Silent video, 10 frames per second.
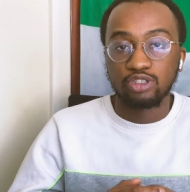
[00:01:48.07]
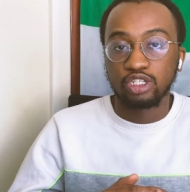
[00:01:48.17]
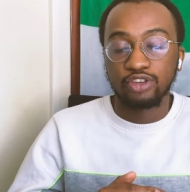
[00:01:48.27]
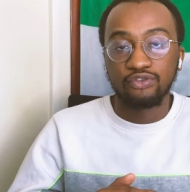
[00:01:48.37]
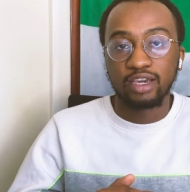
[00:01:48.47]
to
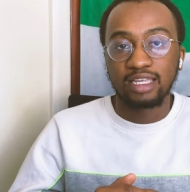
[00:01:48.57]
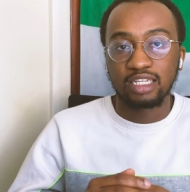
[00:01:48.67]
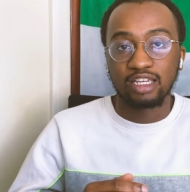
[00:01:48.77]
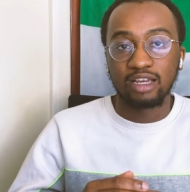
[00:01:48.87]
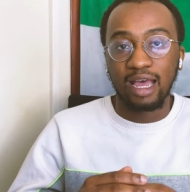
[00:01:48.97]
give you guys
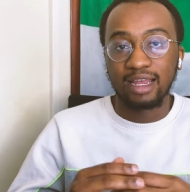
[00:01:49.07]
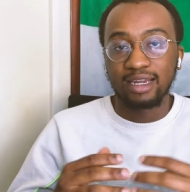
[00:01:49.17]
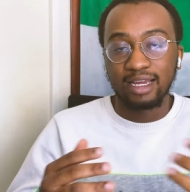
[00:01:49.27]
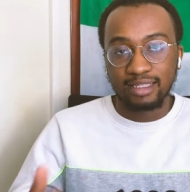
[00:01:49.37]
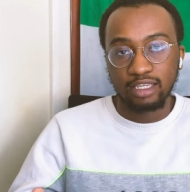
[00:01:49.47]

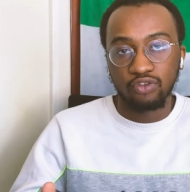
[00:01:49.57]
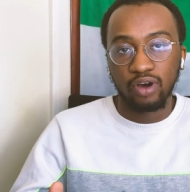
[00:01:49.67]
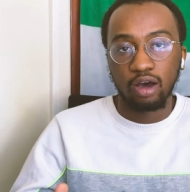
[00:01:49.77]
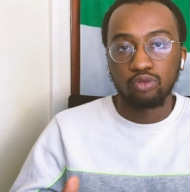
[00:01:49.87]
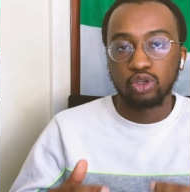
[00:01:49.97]
an idea of
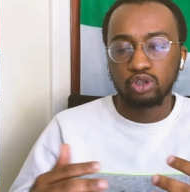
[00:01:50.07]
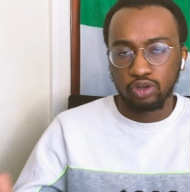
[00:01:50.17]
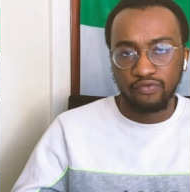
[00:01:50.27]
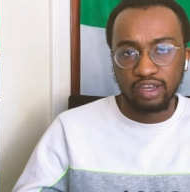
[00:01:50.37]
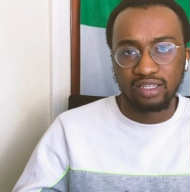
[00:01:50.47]
how the
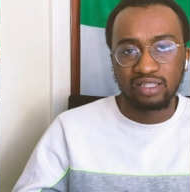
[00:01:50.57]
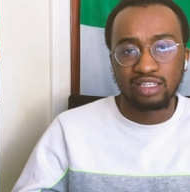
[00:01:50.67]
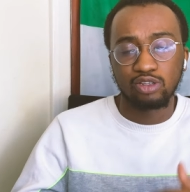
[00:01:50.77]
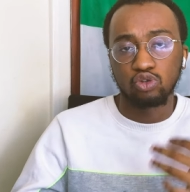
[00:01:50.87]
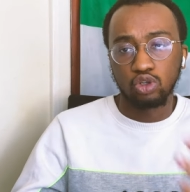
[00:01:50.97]

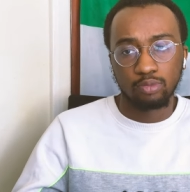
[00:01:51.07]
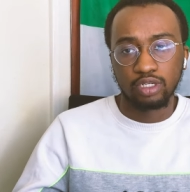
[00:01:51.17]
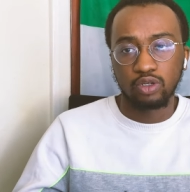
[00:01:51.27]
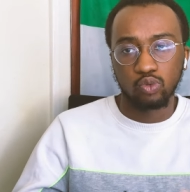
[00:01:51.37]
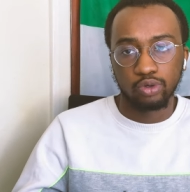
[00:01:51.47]
university
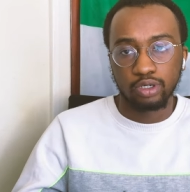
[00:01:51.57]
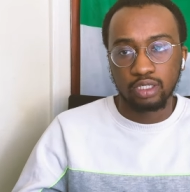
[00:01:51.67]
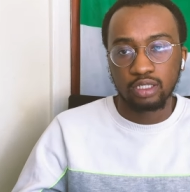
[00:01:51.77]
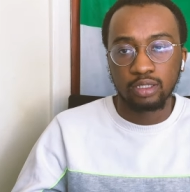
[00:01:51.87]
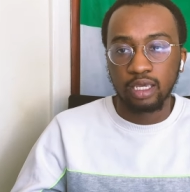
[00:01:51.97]
normally
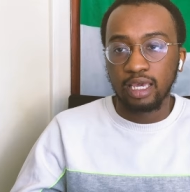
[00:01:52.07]
works,